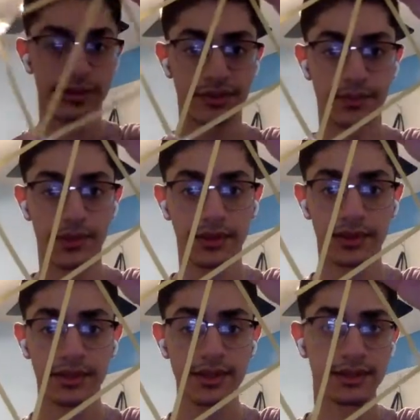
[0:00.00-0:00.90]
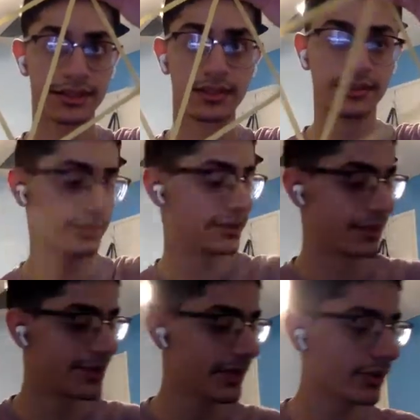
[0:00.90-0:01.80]
something like this. I can
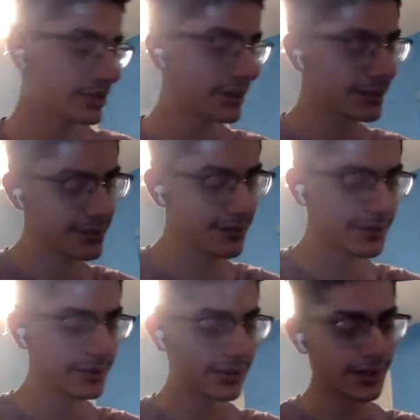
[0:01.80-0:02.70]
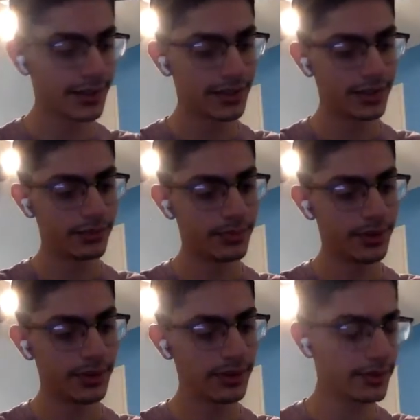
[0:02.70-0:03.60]
tape the other side still,
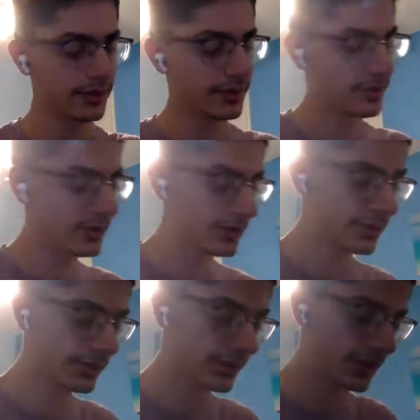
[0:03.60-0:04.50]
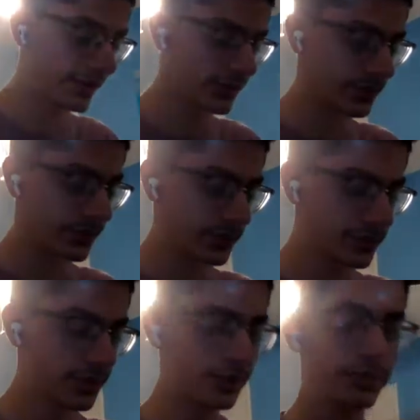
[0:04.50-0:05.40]
but after we do
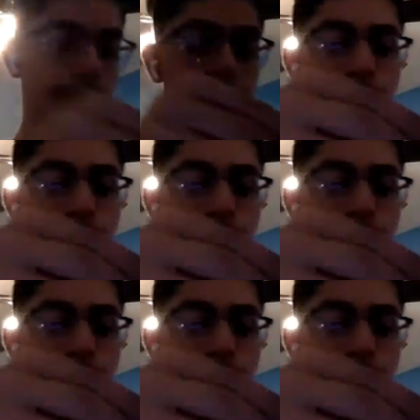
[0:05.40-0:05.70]
so,